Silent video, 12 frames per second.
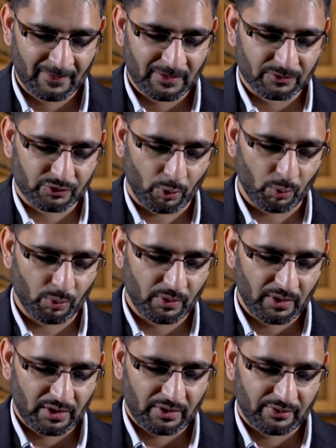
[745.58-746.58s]
So
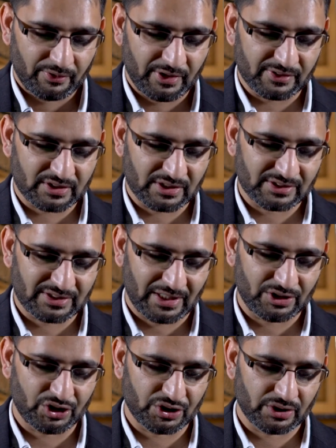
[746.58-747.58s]
this
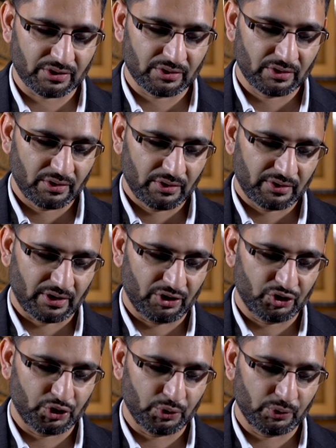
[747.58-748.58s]
contention that
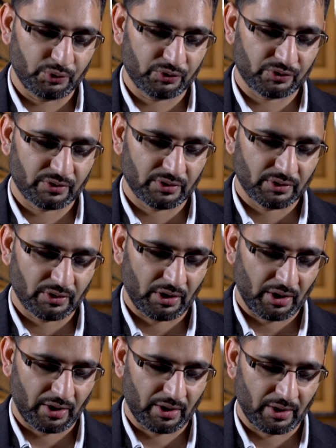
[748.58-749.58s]
is used
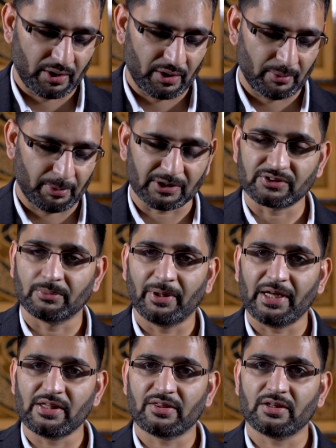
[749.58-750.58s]
by some
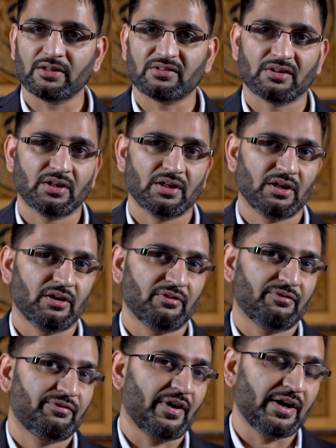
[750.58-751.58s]
atheists
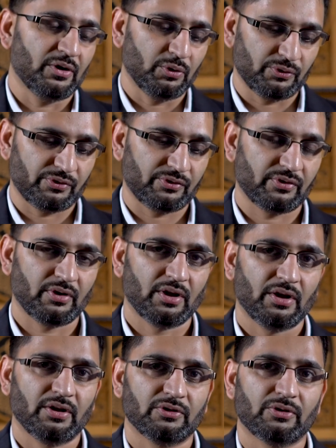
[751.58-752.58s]
fails
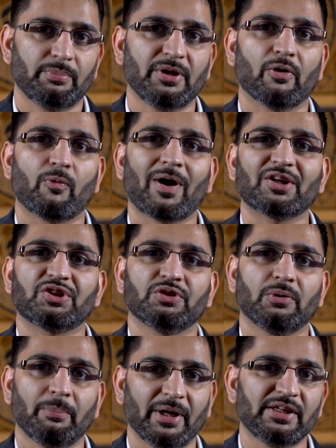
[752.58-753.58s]
to be a
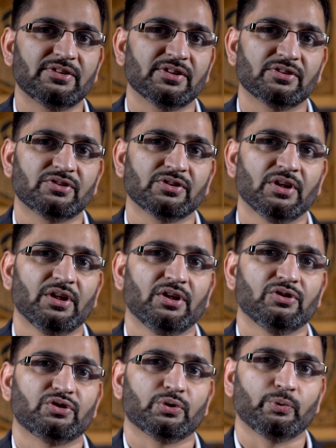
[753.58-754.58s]
rational basis
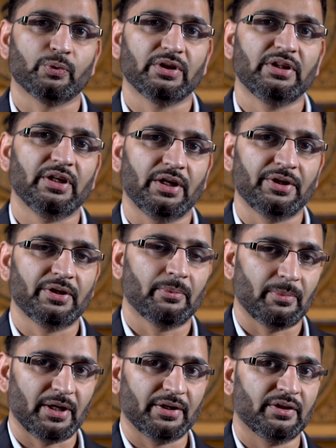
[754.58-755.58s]
to really
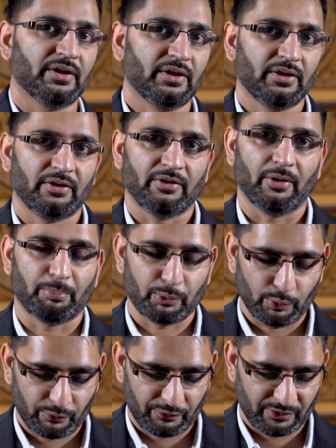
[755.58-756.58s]
undermine the
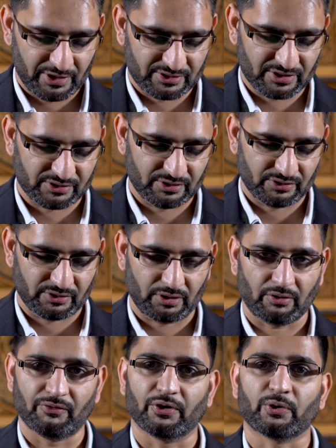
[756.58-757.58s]
proof for the existence
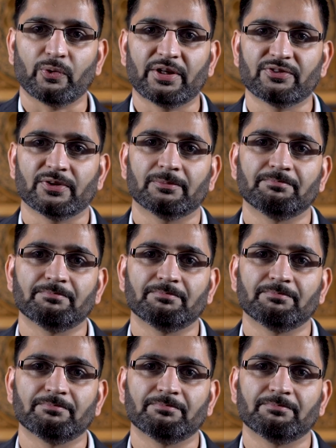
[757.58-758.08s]
of the Creator.